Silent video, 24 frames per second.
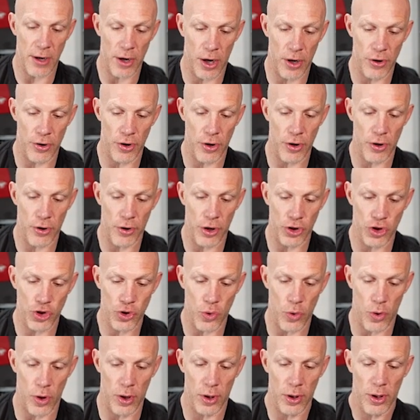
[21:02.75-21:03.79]
under your
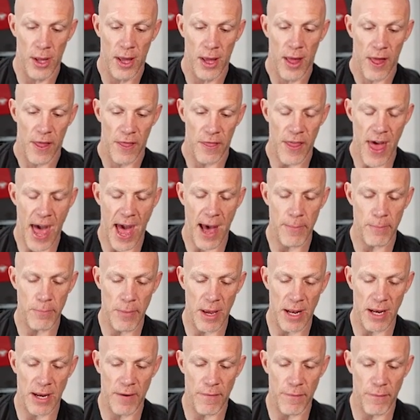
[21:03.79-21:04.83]
control, that
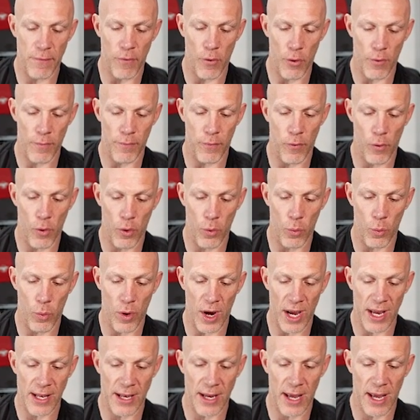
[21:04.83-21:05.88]
many 4/4
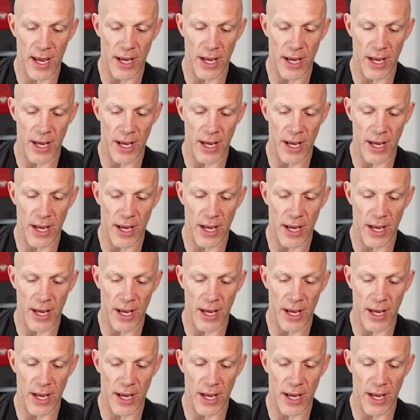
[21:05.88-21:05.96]
white